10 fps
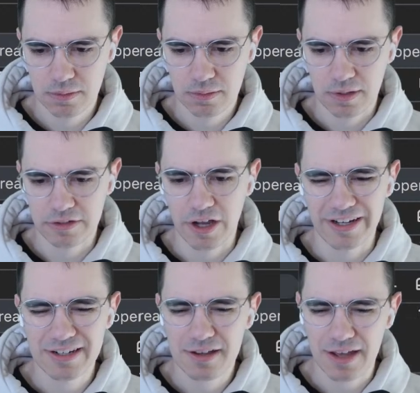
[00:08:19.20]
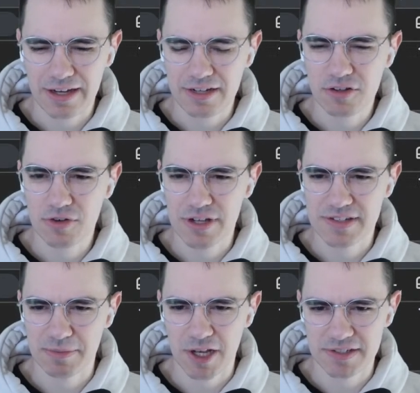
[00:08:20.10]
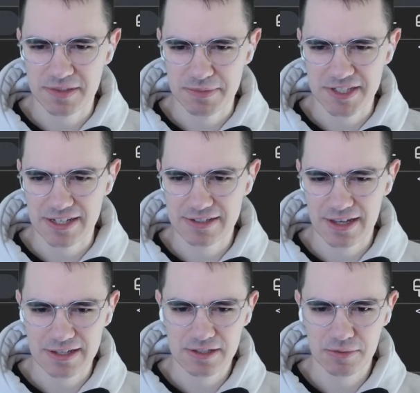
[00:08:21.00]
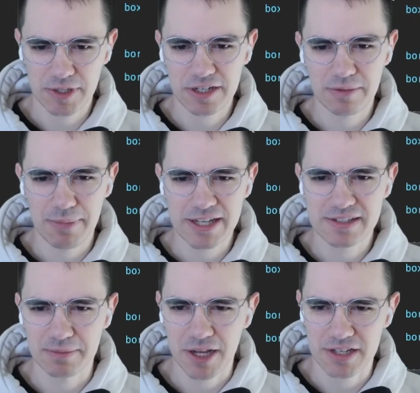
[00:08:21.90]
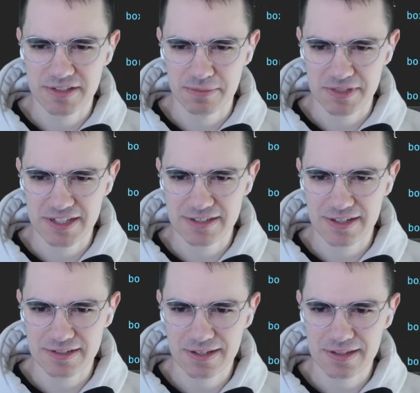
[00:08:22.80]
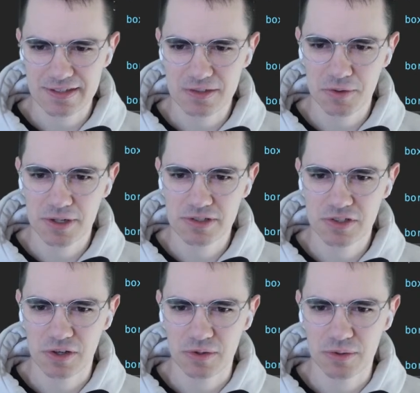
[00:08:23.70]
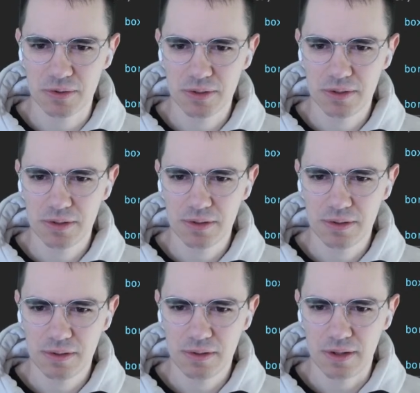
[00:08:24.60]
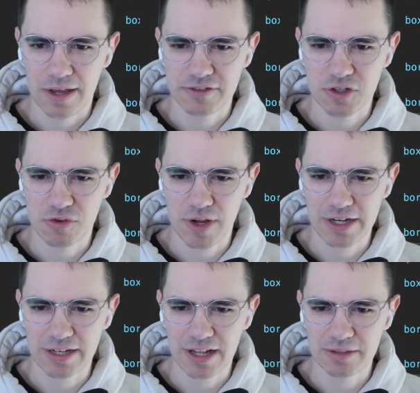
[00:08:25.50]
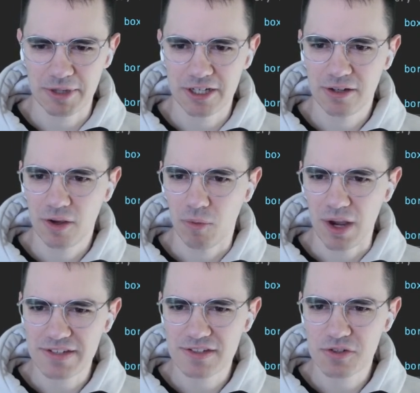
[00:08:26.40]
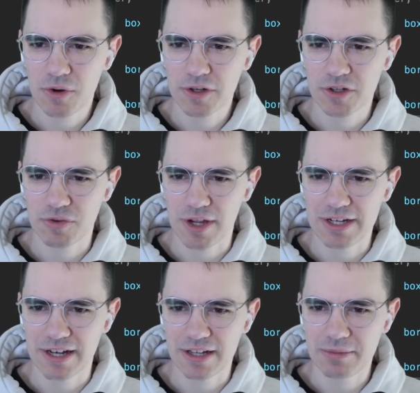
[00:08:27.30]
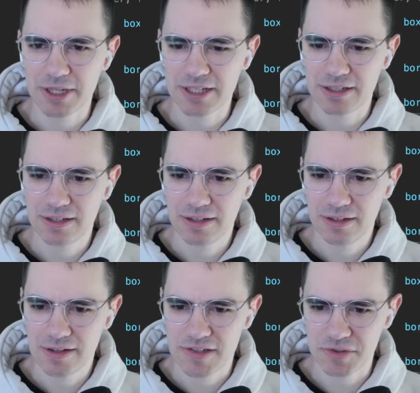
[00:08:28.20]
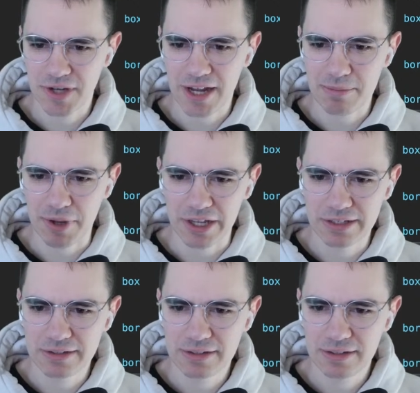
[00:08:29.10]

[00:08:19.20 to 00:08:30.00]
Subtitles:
No, I need to create some custom CSS. We need to make some custom CSS to get this to work. So I have to create an element. Why is it so hard to create an element? Is there not a button?